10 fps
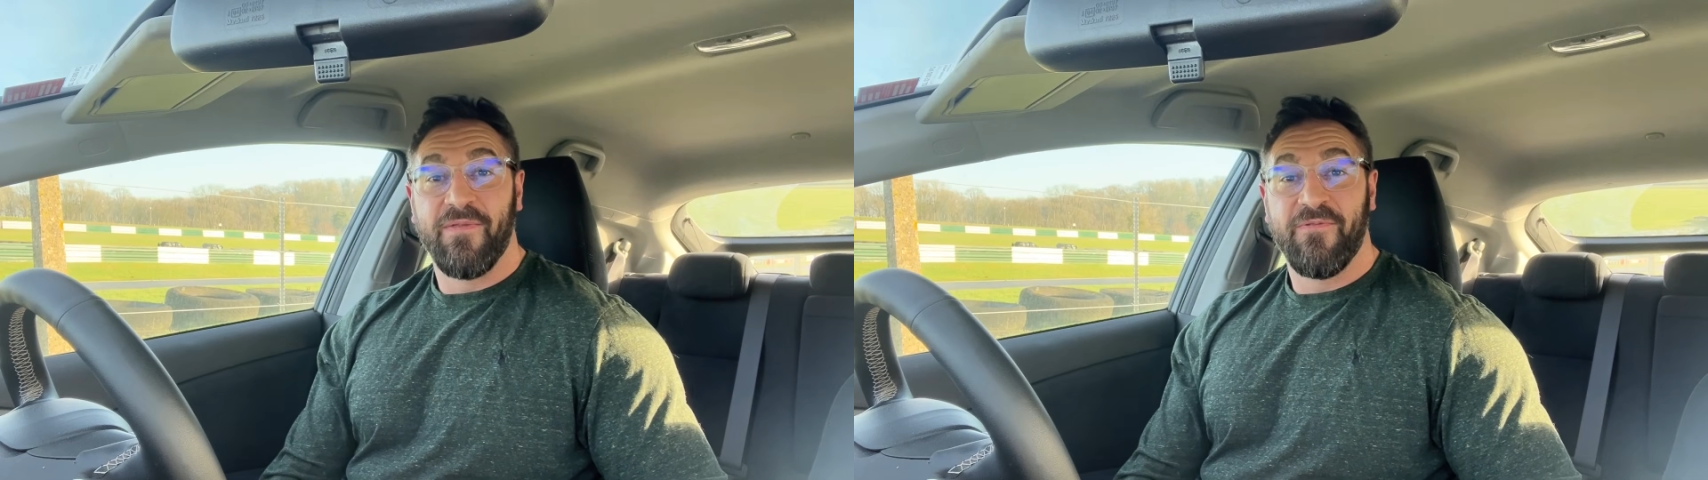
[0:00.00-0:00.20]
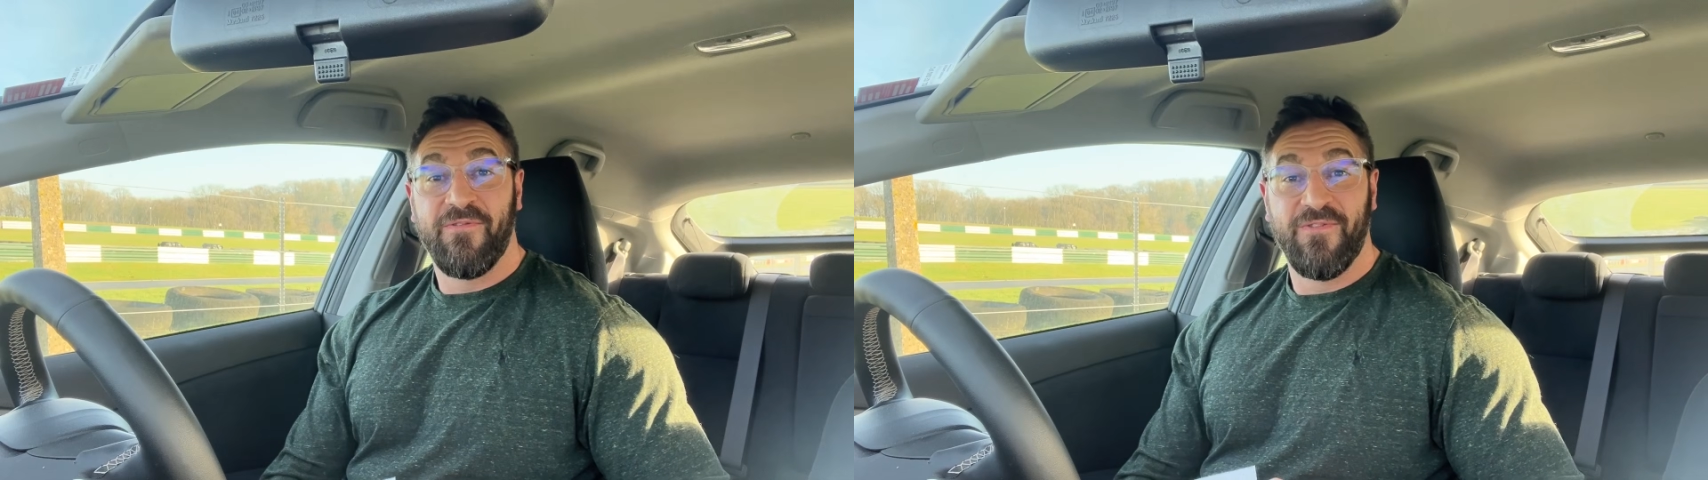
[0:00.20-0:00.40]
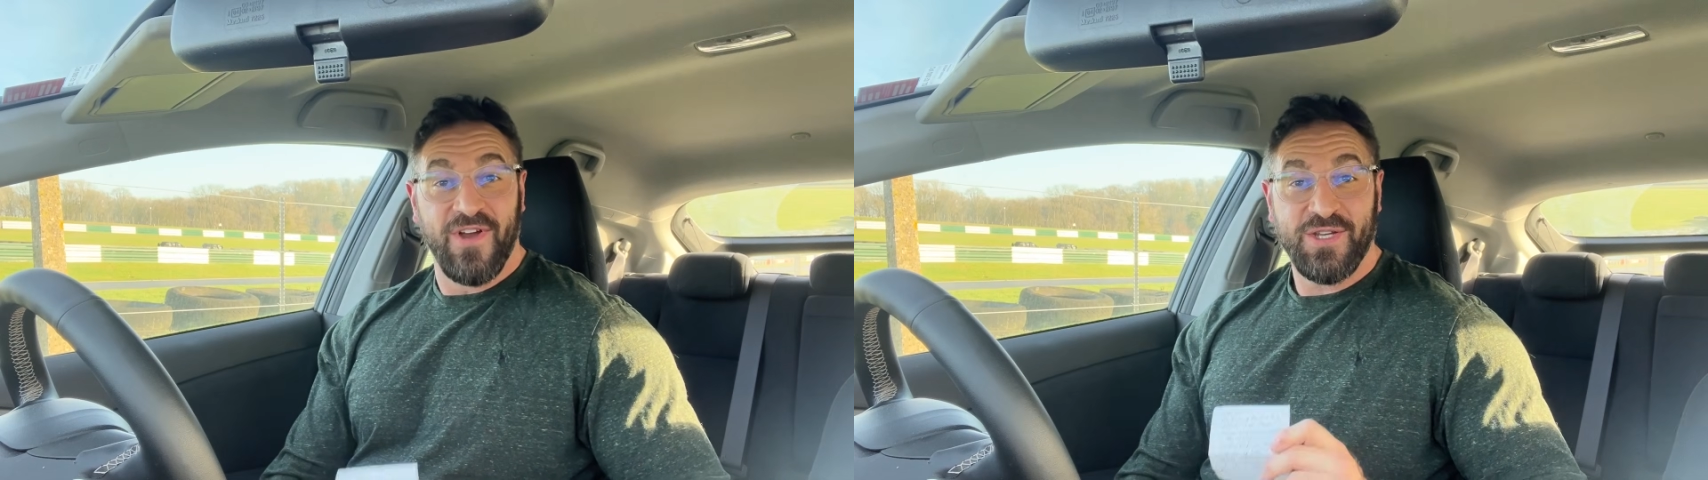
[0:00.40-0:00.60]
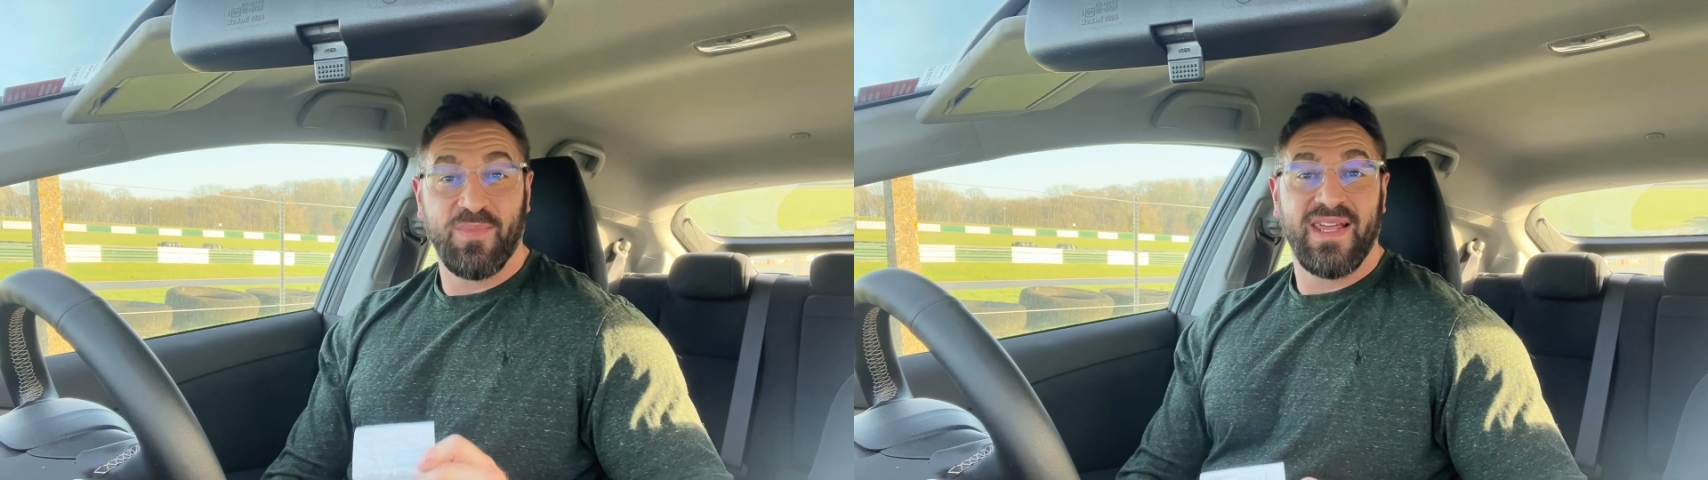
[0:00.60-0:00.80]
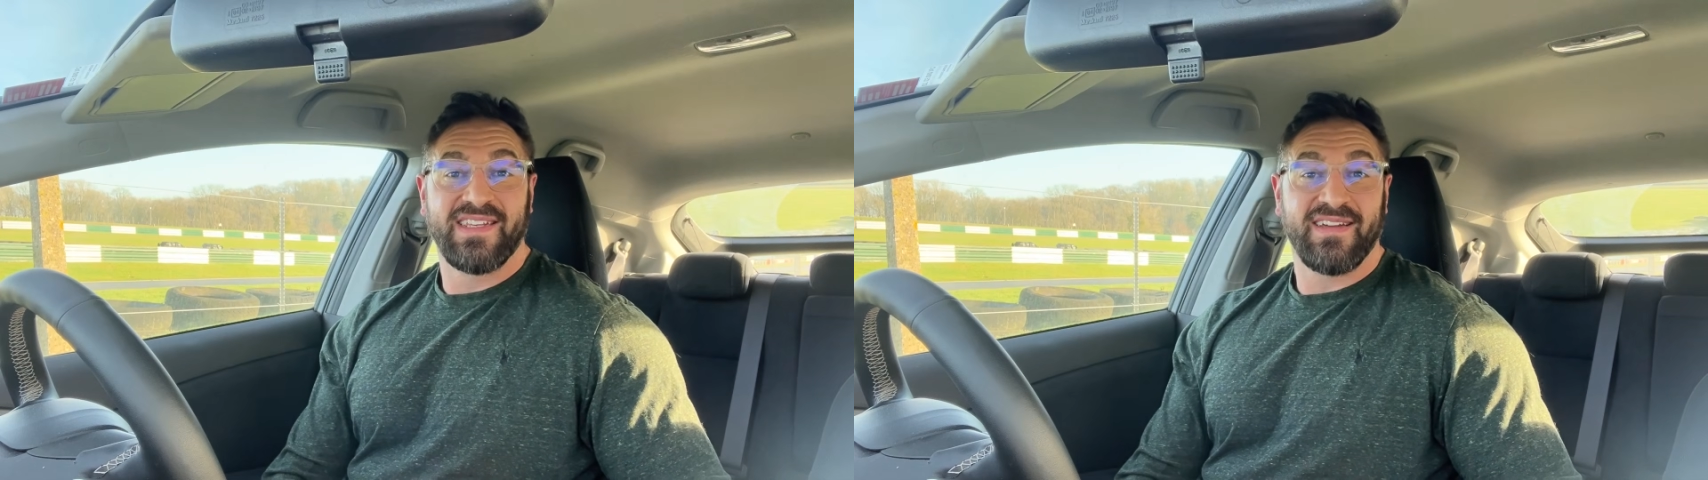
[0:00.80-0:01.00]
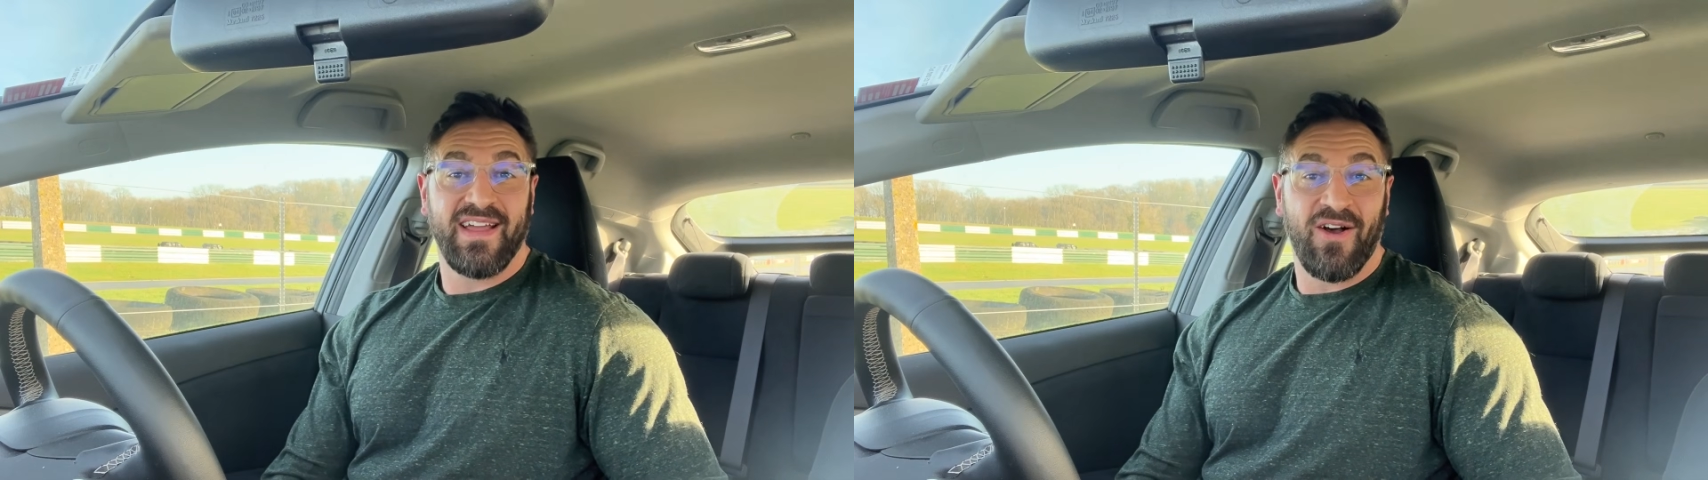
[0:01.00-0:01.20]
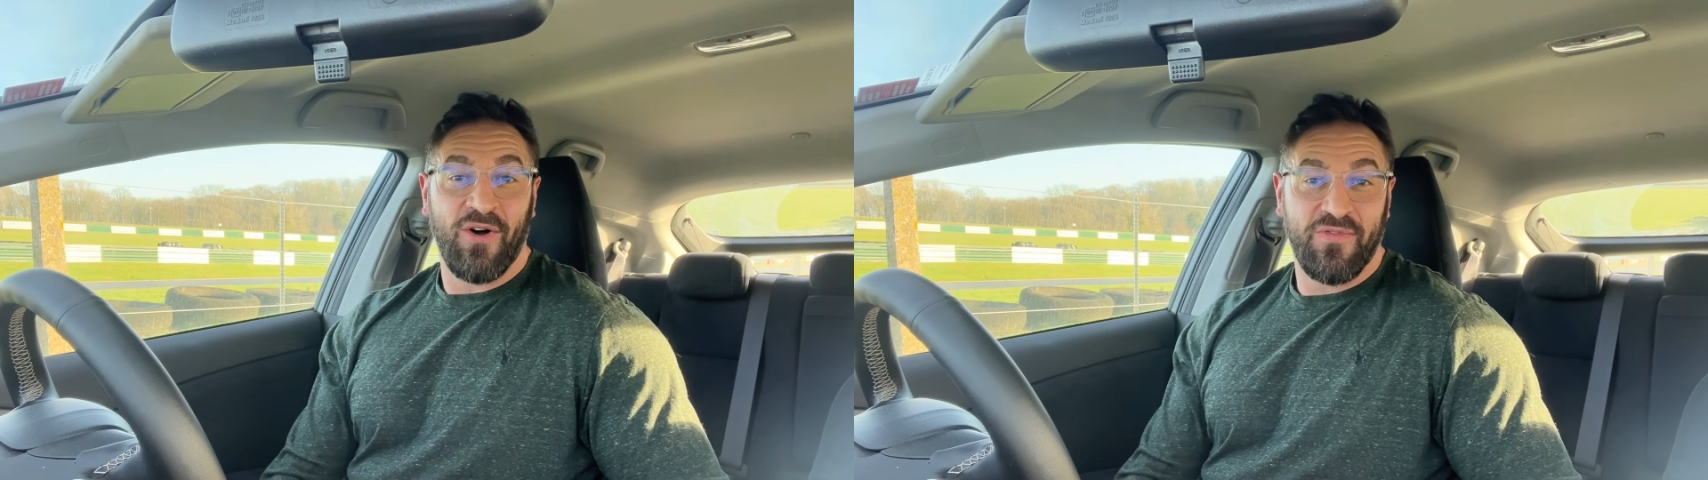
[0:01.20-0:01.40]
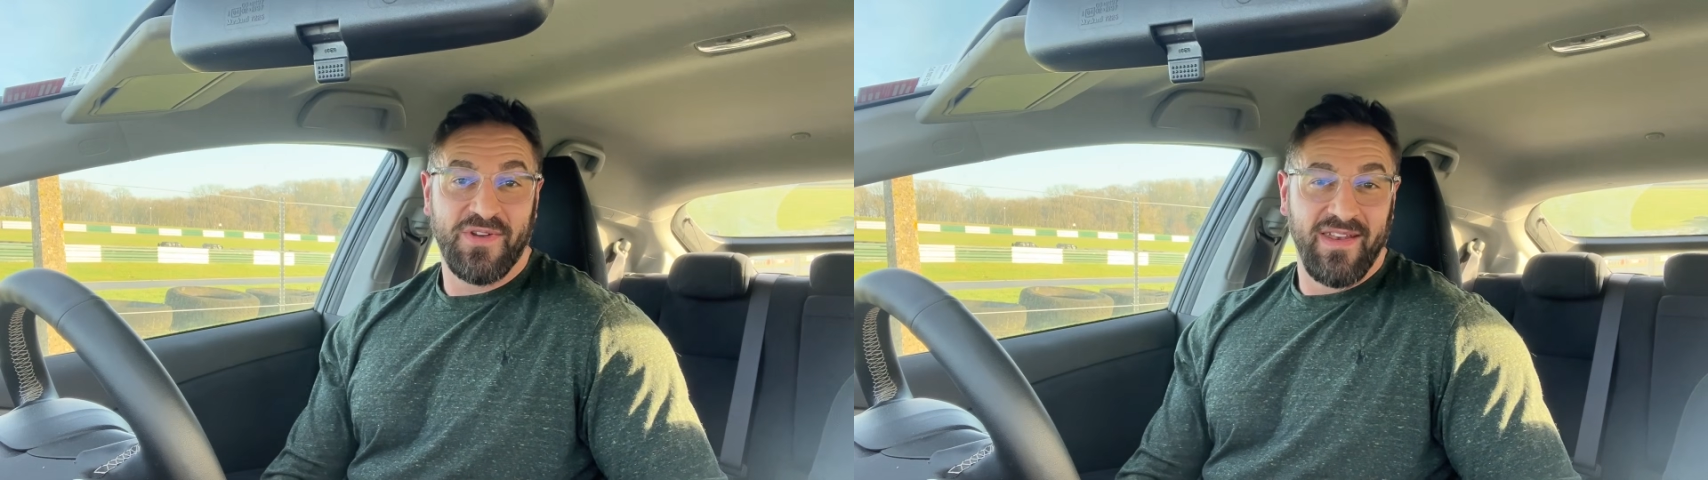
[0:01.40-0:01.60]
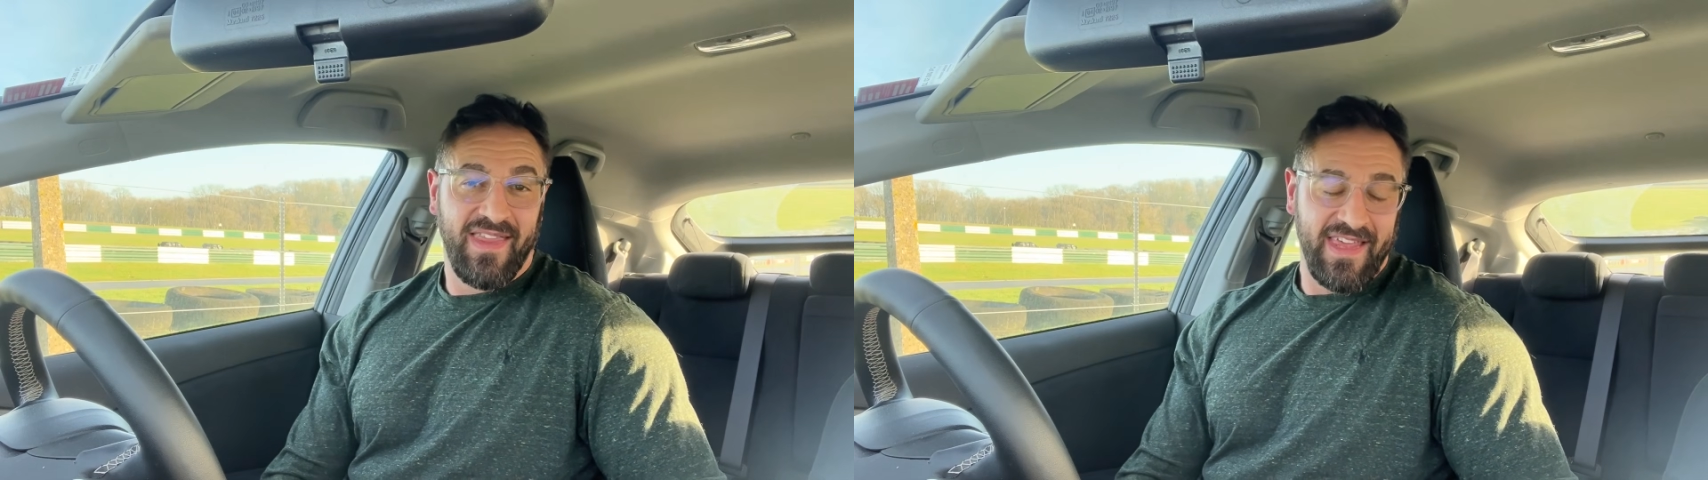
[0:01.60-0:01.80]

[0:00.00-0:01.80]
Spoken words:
first place I often